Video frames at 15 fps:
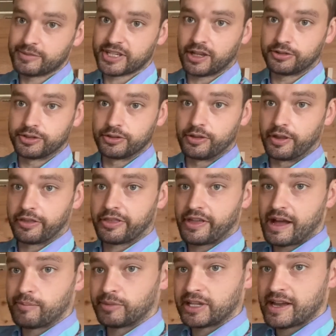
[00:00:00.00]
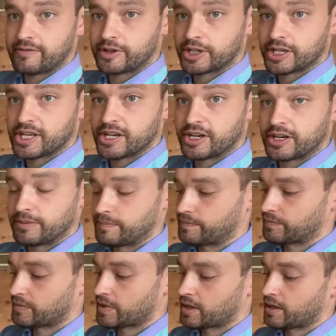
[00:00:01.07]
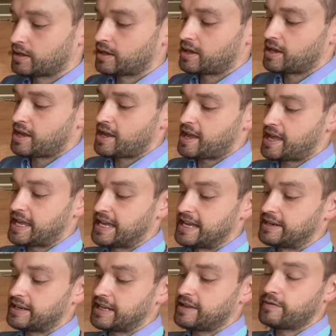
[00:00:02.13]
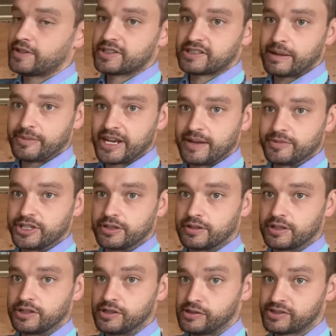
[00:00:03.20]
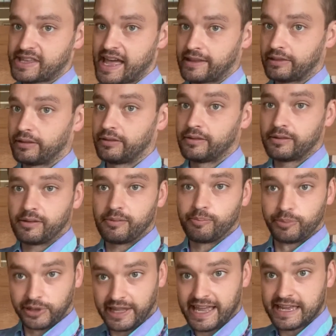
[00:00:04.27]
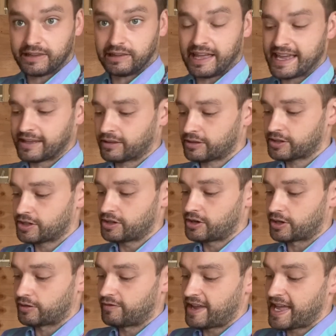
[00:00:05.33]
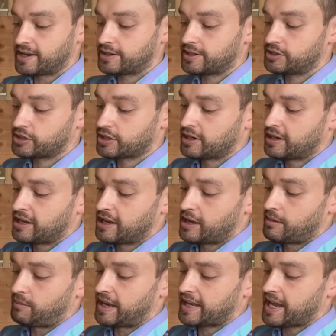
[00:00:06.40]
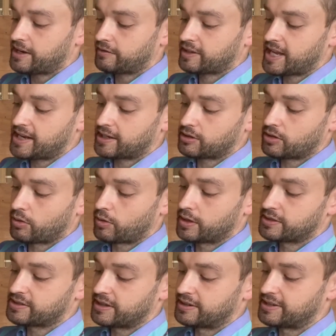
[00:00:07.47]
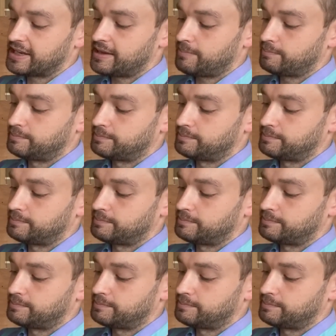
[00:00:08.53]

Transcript: I'll do the thumb lever here, and even sometimes you can use that blade length to your advantage by kind of cutting towards the tip